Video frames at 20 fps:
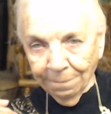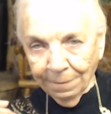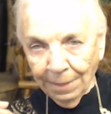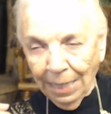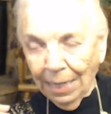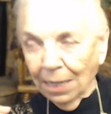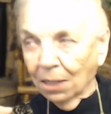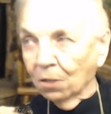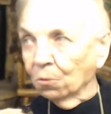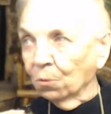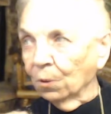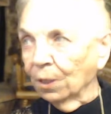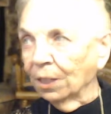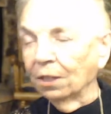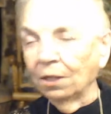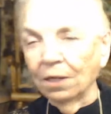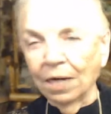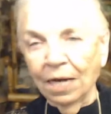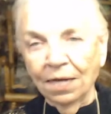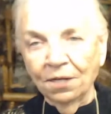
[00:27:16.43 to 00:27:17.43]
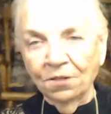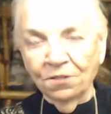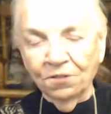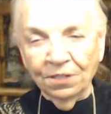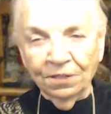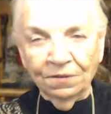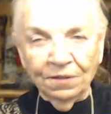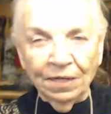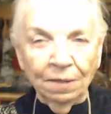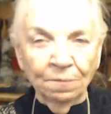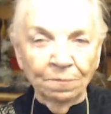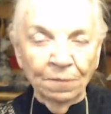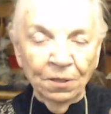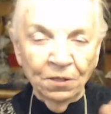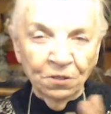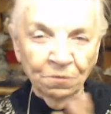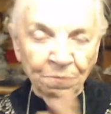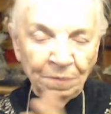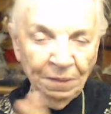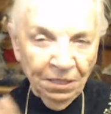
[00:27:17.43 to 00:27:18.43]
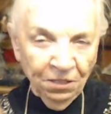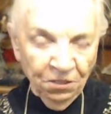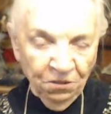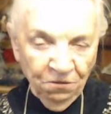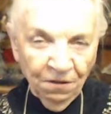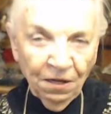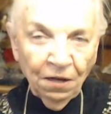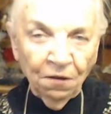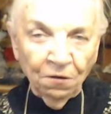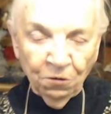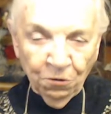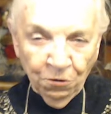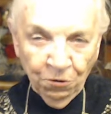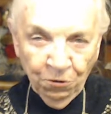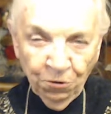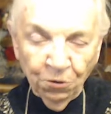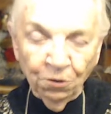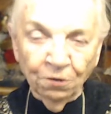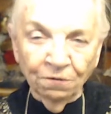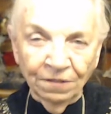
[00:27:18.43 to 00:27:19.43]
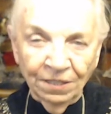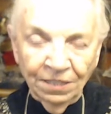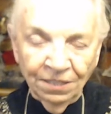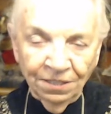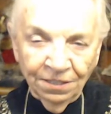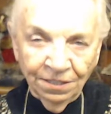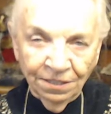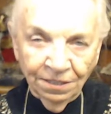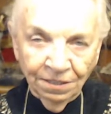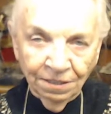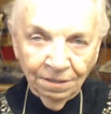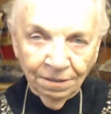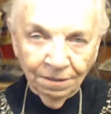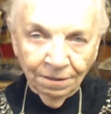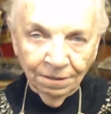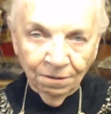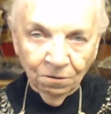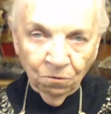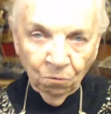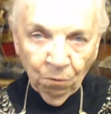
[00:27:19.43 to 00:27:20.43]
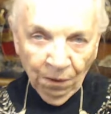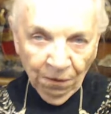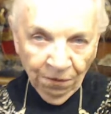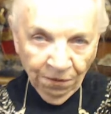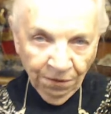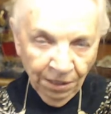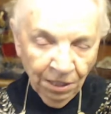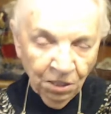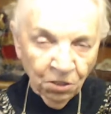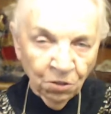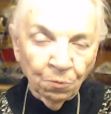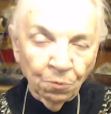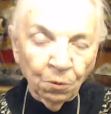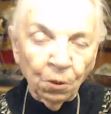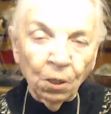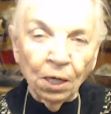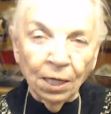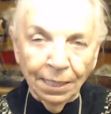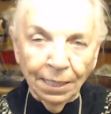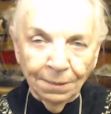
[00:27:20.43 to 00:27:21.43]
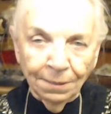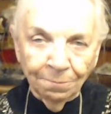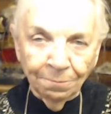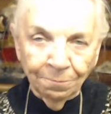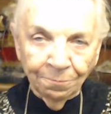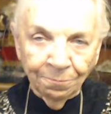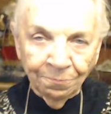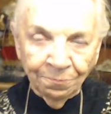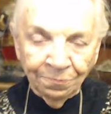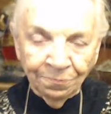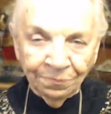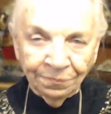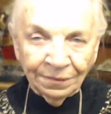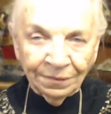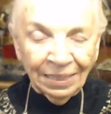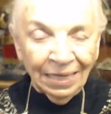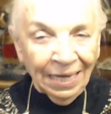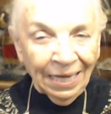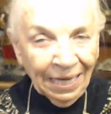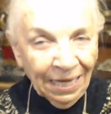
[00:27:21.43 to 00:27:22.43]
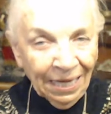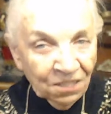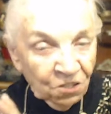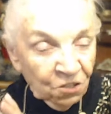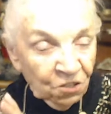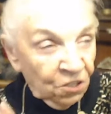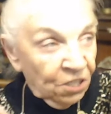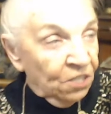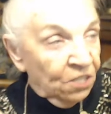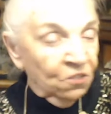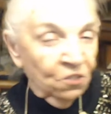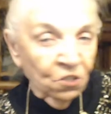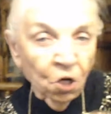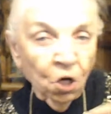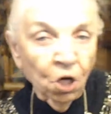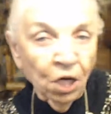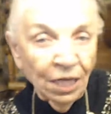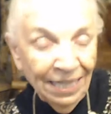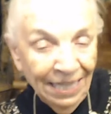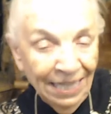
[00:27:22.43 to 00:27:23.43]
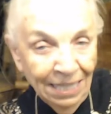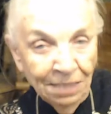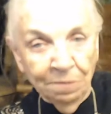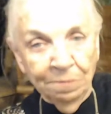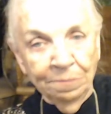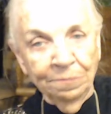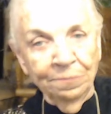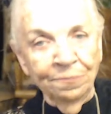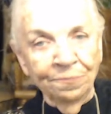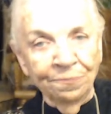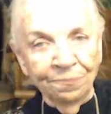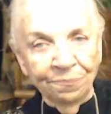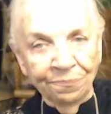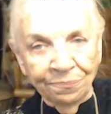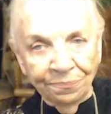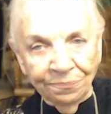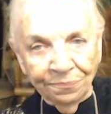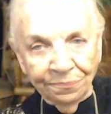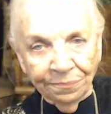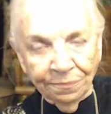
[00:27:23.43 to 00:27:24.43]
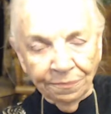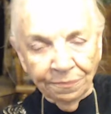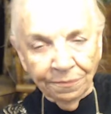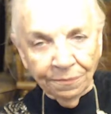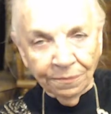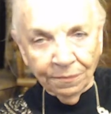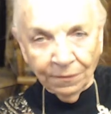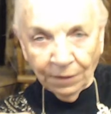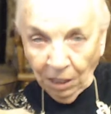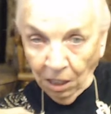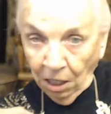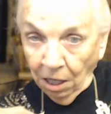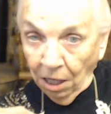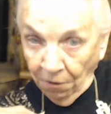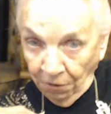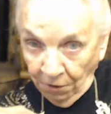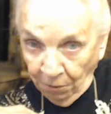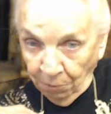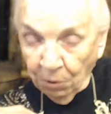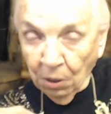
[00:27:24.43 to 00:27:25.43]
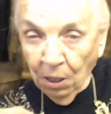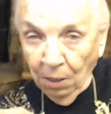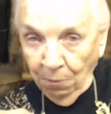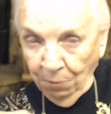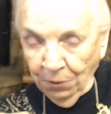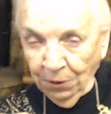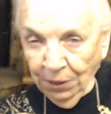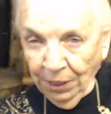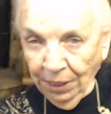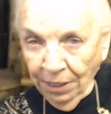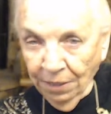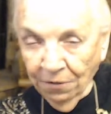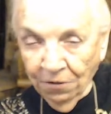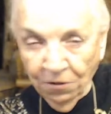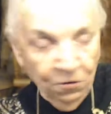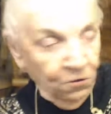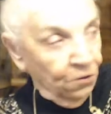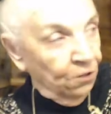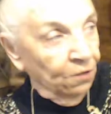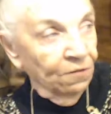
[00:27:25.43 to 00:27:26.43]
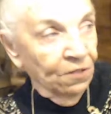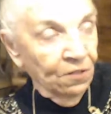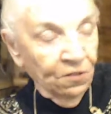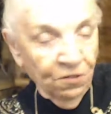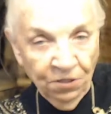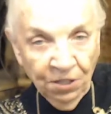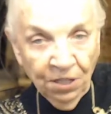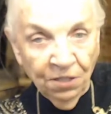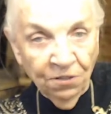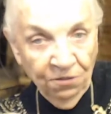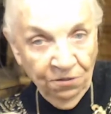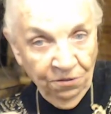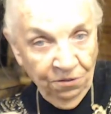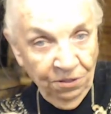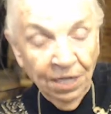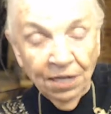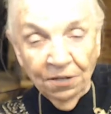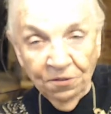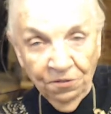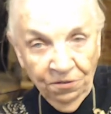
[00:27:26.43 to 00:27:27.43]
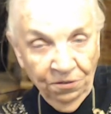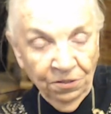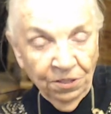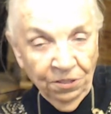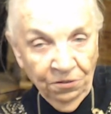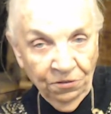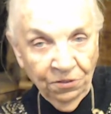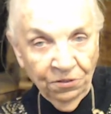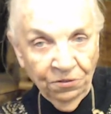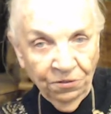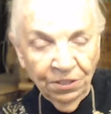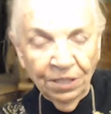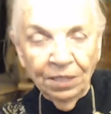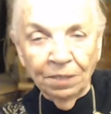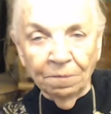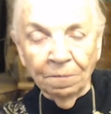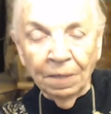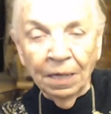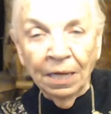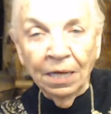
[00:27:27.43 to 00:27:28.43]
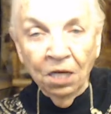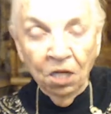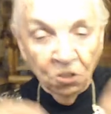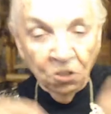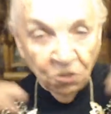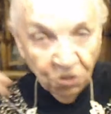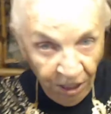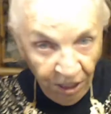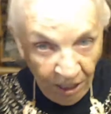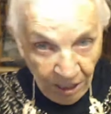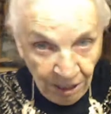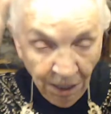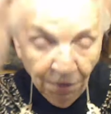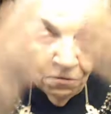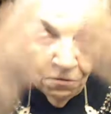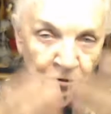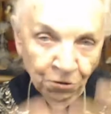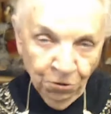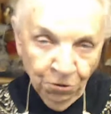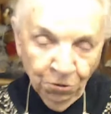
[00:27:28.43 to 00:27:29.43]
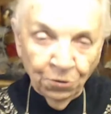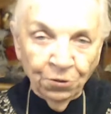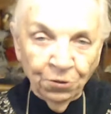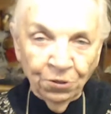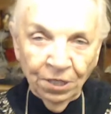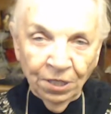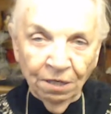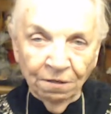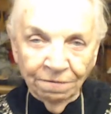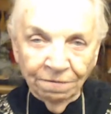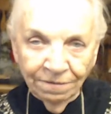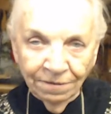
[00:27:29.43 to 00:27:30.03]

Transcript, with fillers: and realized that that must be his father's servant with his bride. And she saw him on the property, and the servant says, Yes, this is him. She covers herself